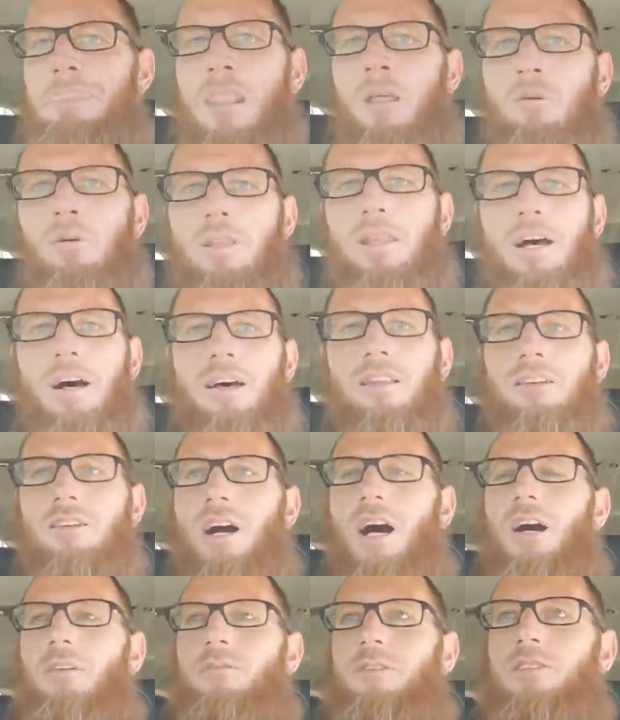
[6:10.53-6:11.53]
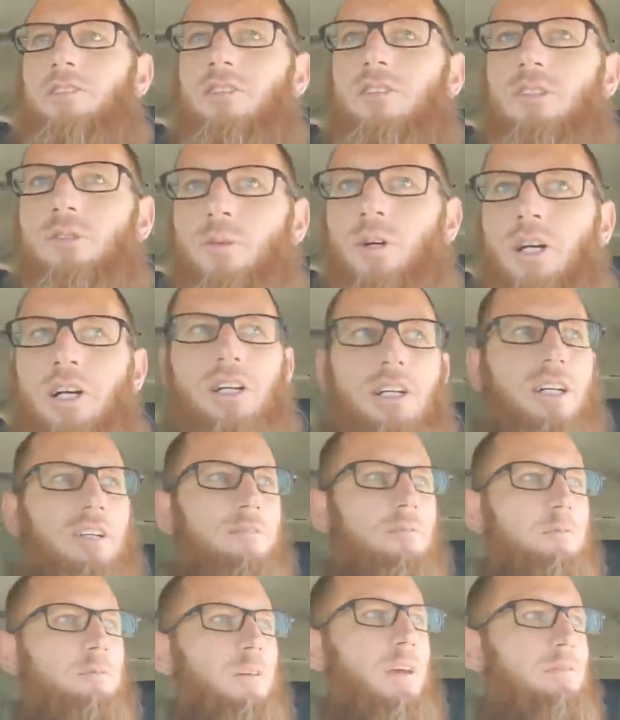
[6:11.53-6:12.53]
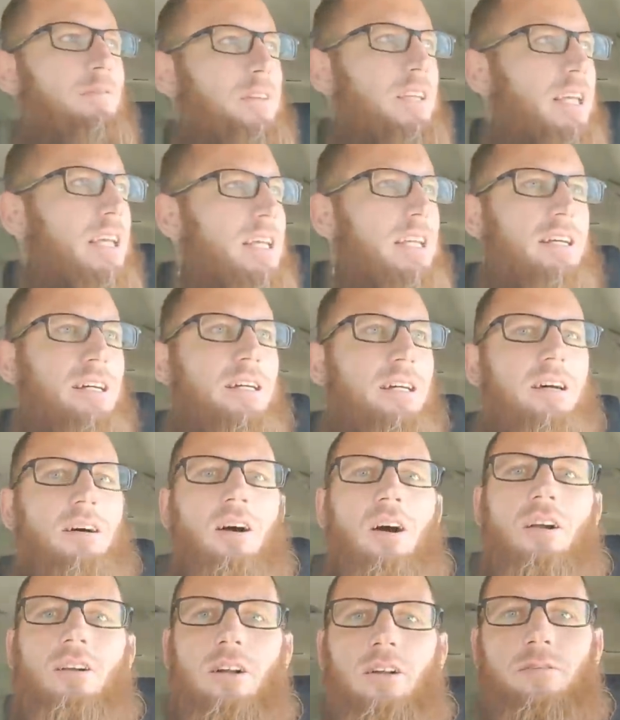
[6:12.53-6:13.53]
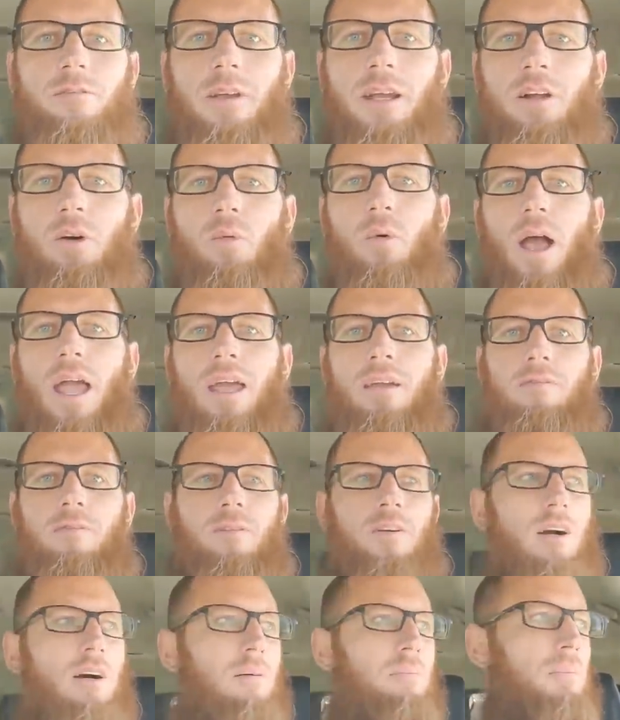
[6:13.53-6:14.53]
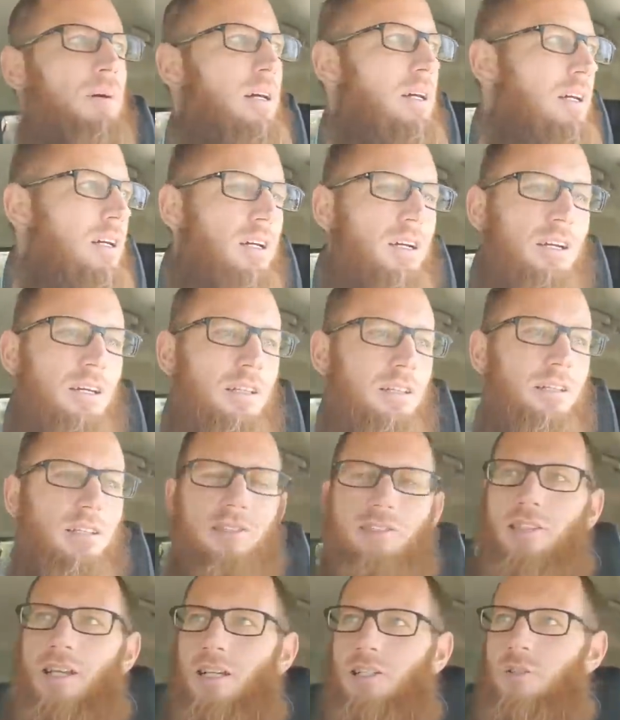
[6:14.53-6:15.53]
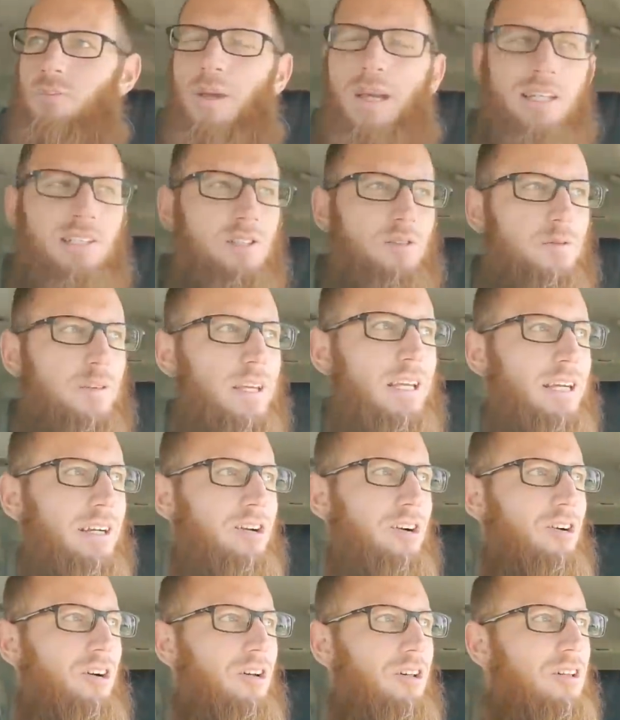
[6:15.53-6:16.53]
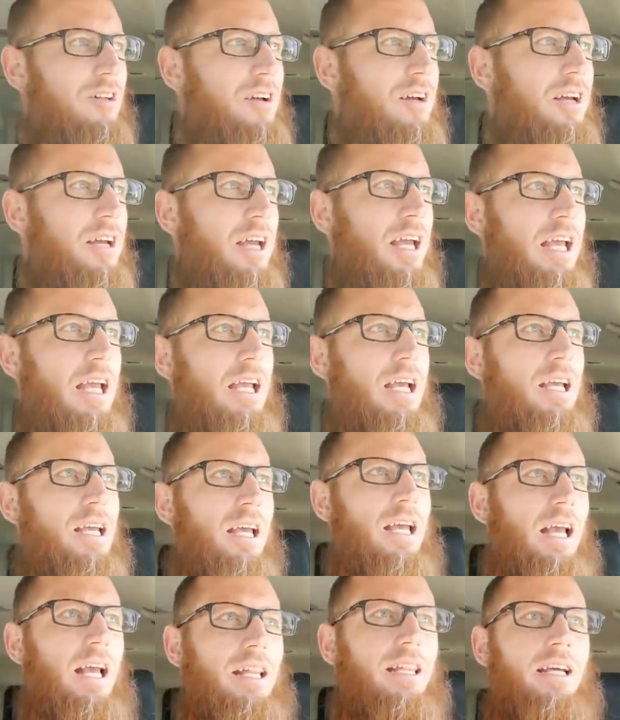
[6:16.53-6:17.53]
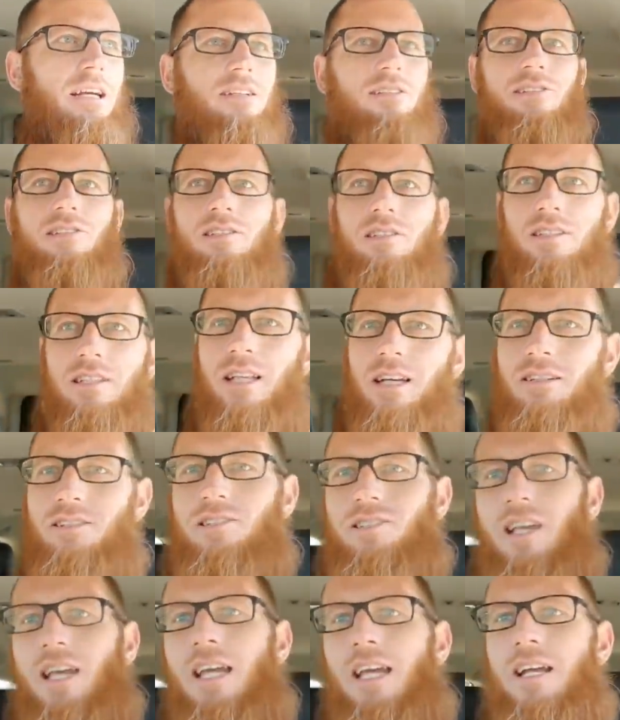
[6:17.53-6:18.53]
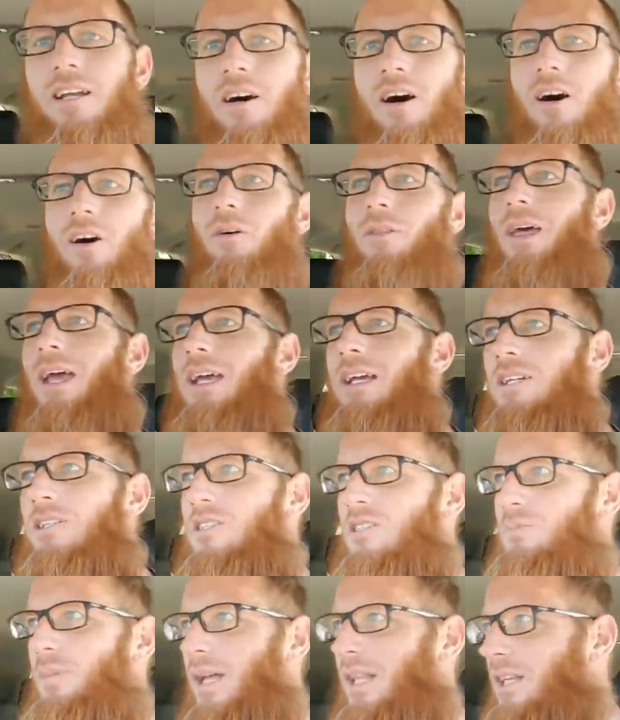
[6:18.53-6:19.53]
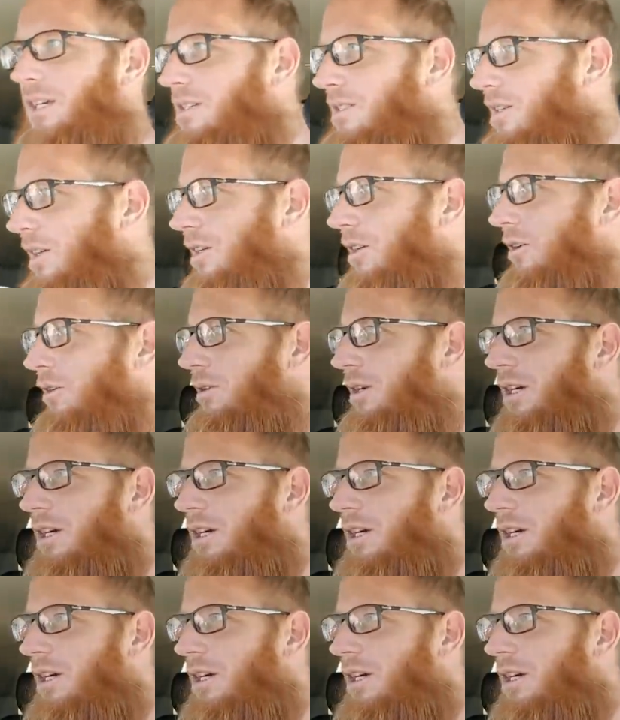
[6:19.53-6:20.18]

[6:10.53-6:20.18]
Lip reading: Well, the other officers were a good 50 to 100 feet away from the suspect's vehicle. And they're saying, oh, they could smell it too.